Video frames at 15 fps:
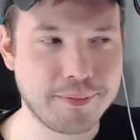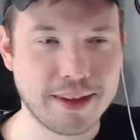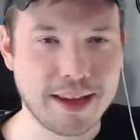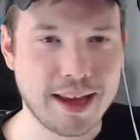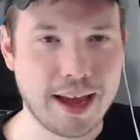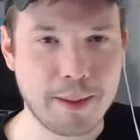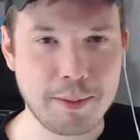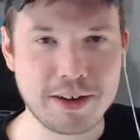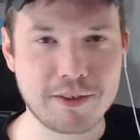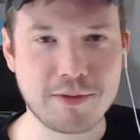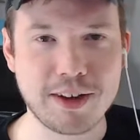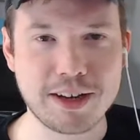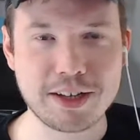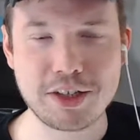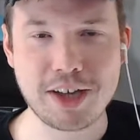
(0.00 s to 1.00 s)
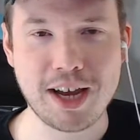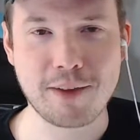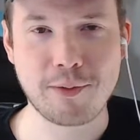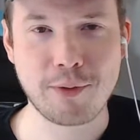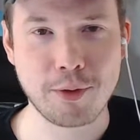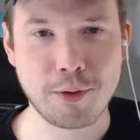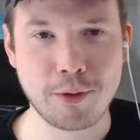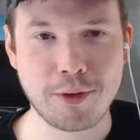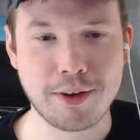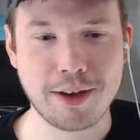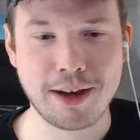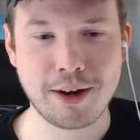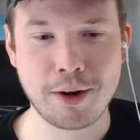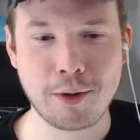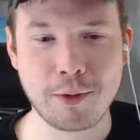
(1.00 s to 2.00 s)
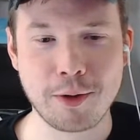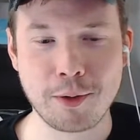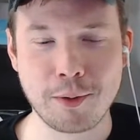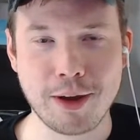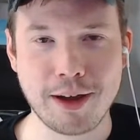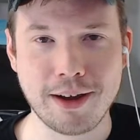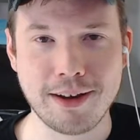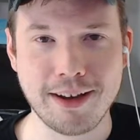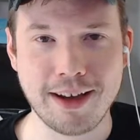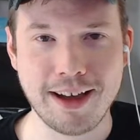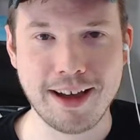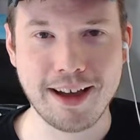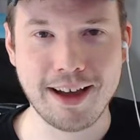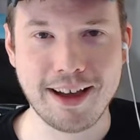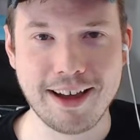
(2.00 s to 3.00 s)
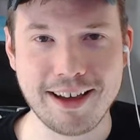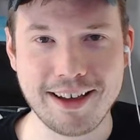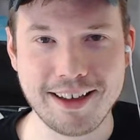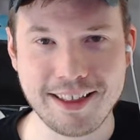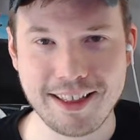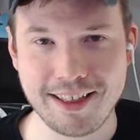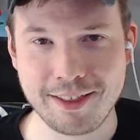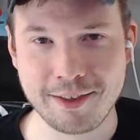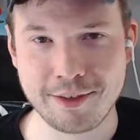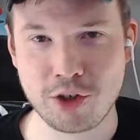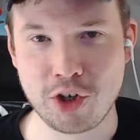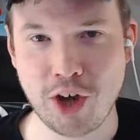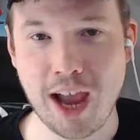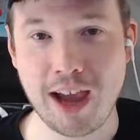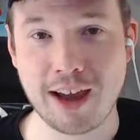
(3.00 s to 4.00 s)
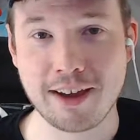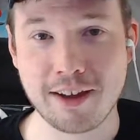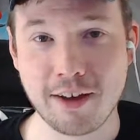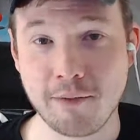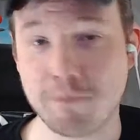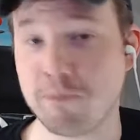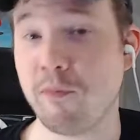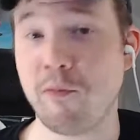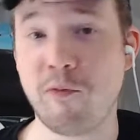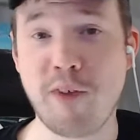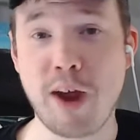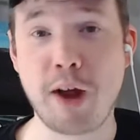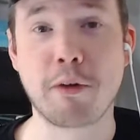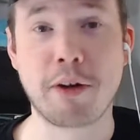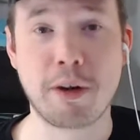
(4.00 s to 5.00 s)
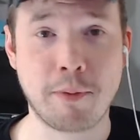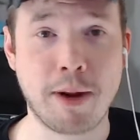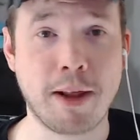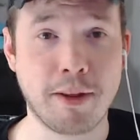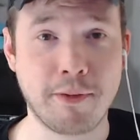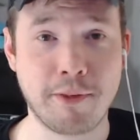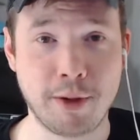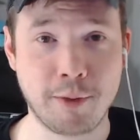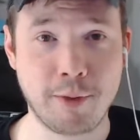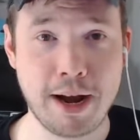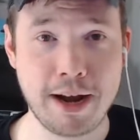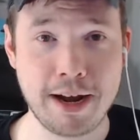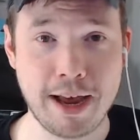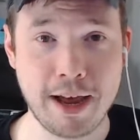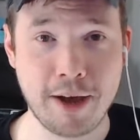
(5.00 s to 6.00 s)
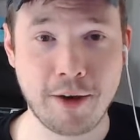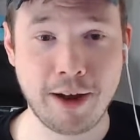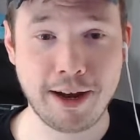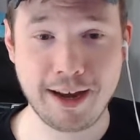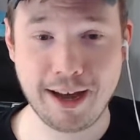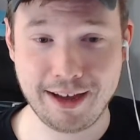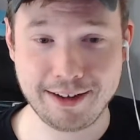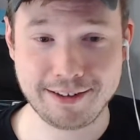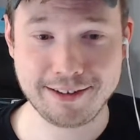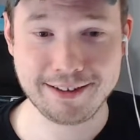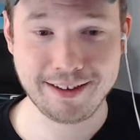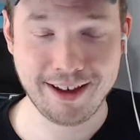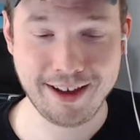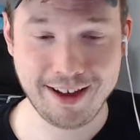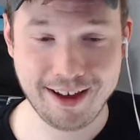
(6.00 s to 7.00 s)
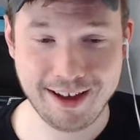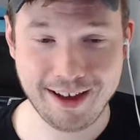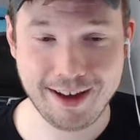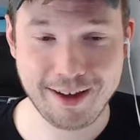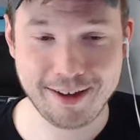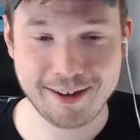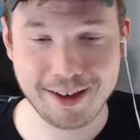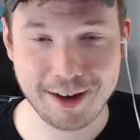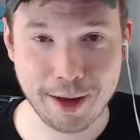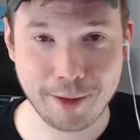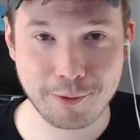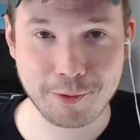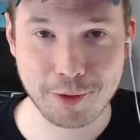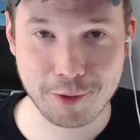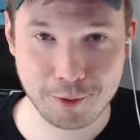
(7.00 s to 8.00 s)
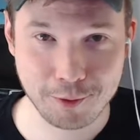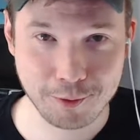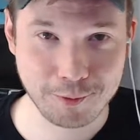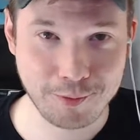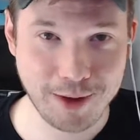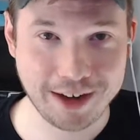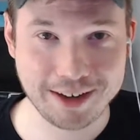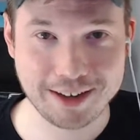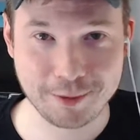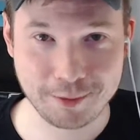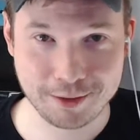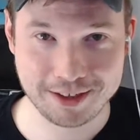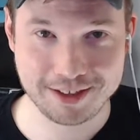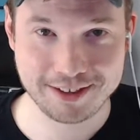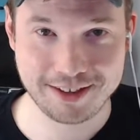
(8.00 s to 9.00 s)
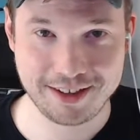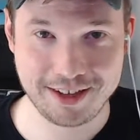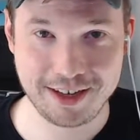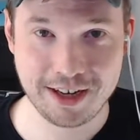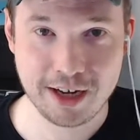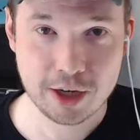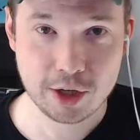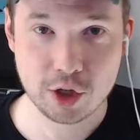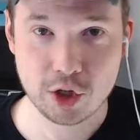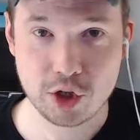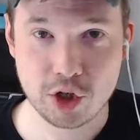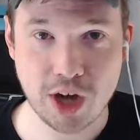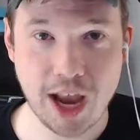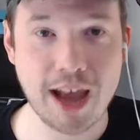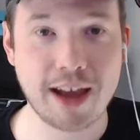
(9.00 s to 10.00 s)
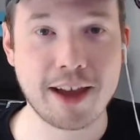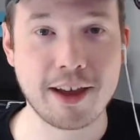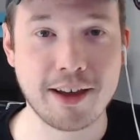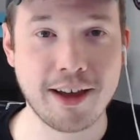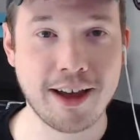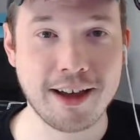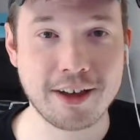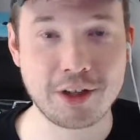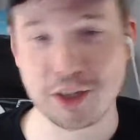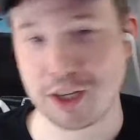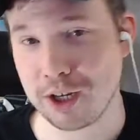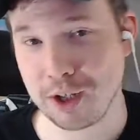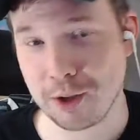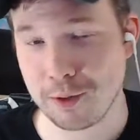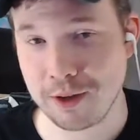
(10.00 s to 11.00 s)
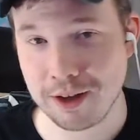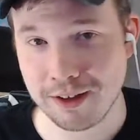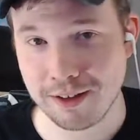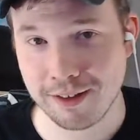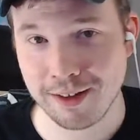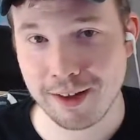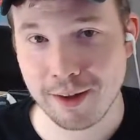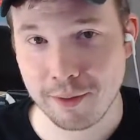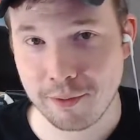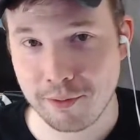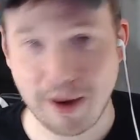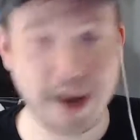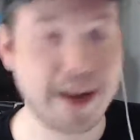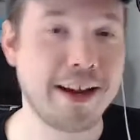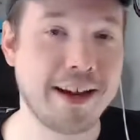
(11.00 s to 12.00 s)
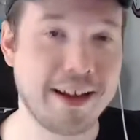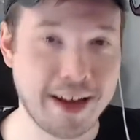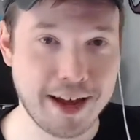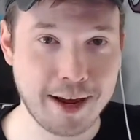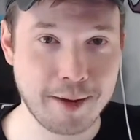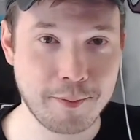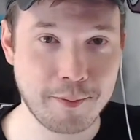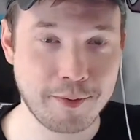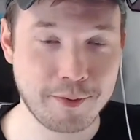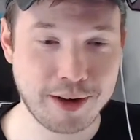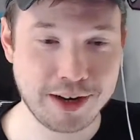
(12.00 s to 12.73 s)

I mean, it's fucking Shaq Fu. I don't know what you want. Shaq, very relevant right now, I guess. Enough to finally release the Shaquille O'Neal fighting game franchise.